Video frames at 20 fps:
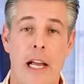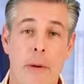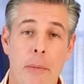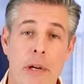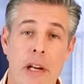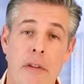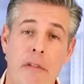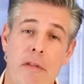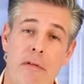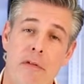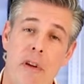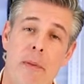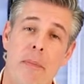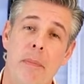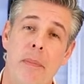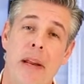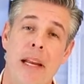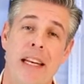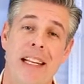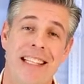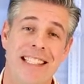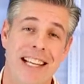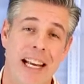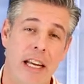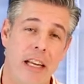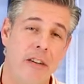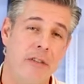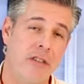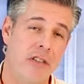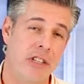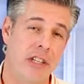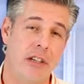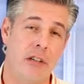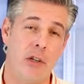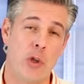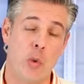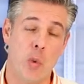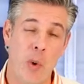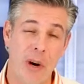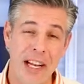Here we have the Rubbermaid Executive
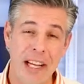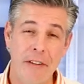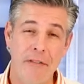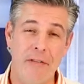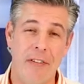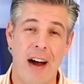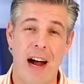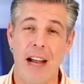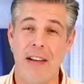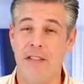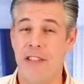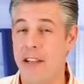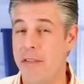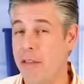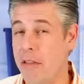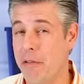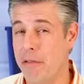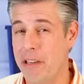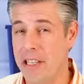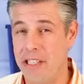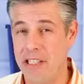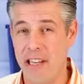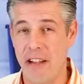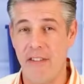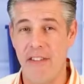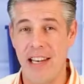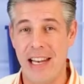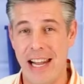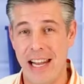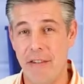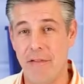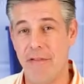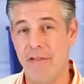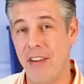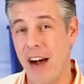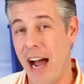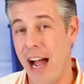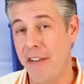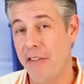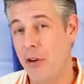Series 1857378
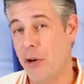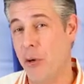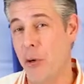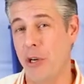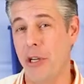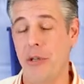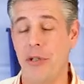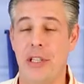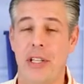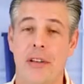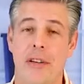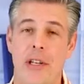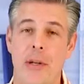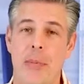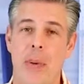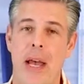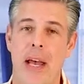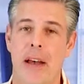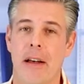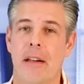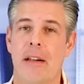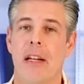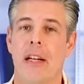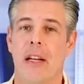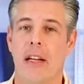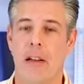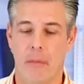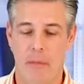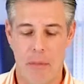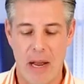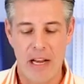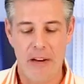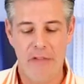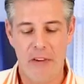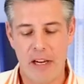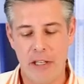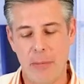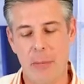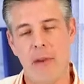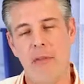5-quart Utility Pail,
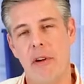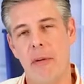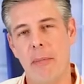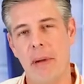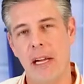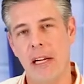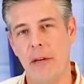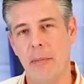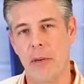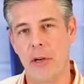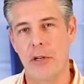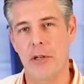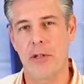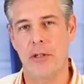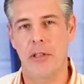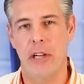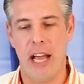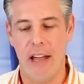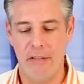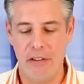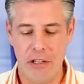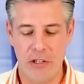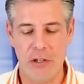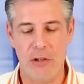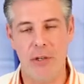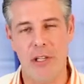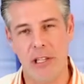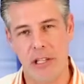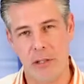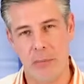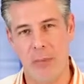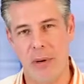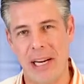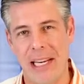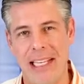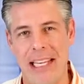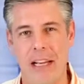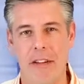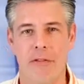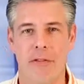manufactured by Rubbermaid Commercial, heavy duty. Let's break
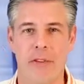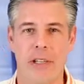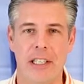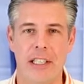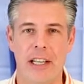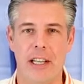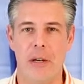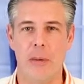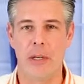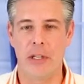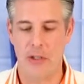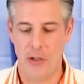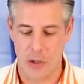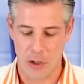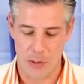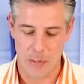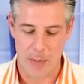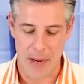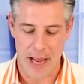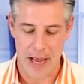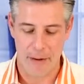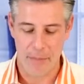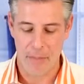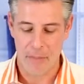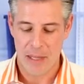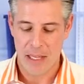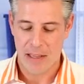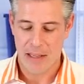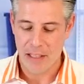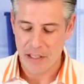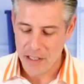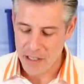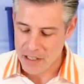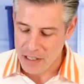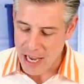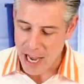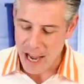it down before you tell you what it's all about. This is